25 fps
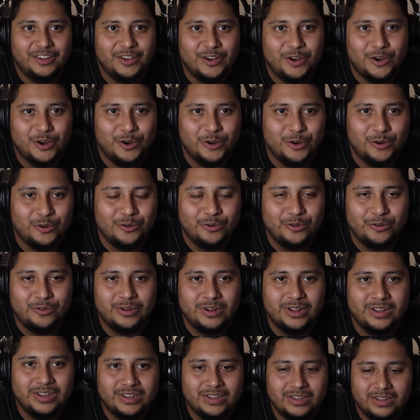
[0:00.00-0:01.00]

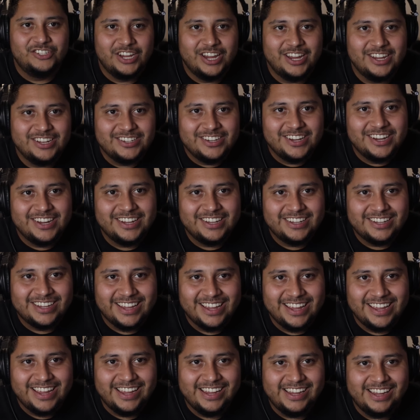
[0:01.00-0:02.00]
Yo,
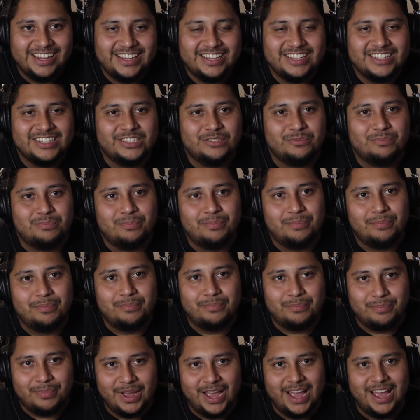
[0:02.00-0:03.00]
JJK is
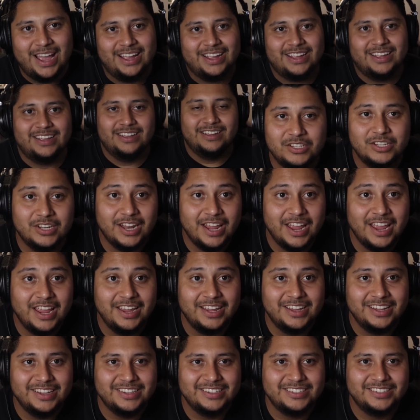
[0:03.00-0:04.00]
back.
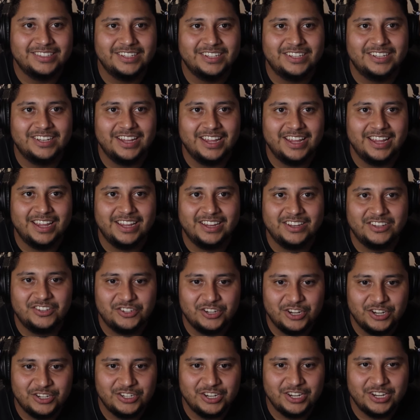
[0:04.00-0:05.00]
Today is the day.
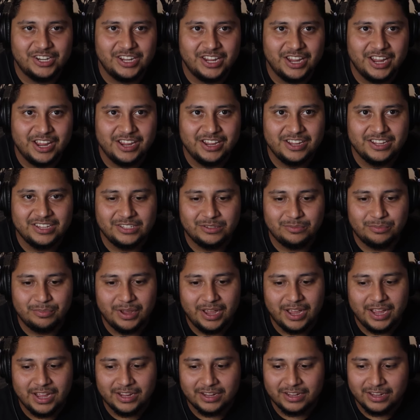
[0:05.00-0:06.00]
JJK is
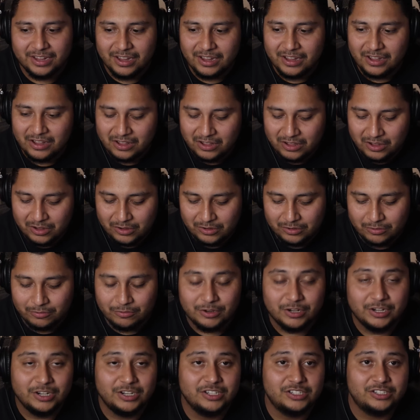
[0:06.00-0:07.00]
back.
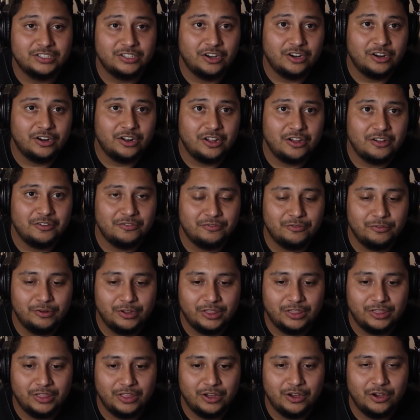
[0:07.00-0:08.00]
We're gonna start off
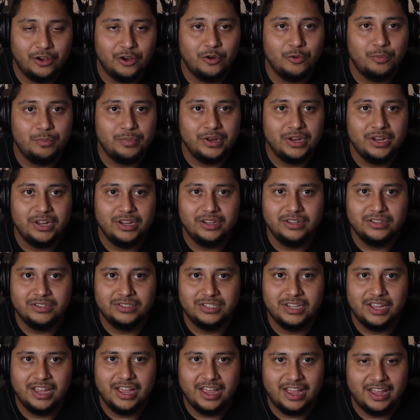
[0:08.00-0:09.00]
with the
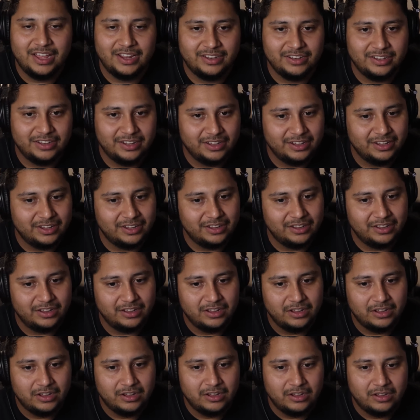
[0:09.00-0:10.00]
openings and the
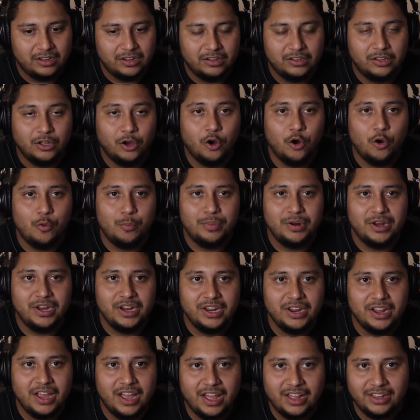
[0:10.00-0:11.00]

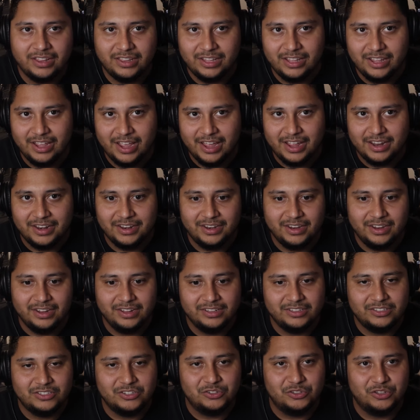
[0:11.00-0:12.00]
opening and the
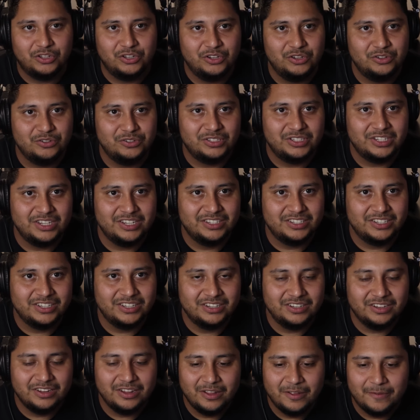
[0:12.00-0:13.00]
ending to the new
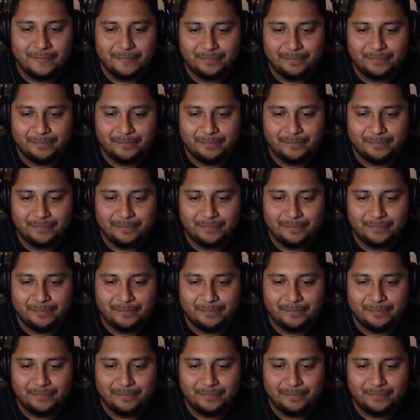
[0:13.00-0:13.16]
season.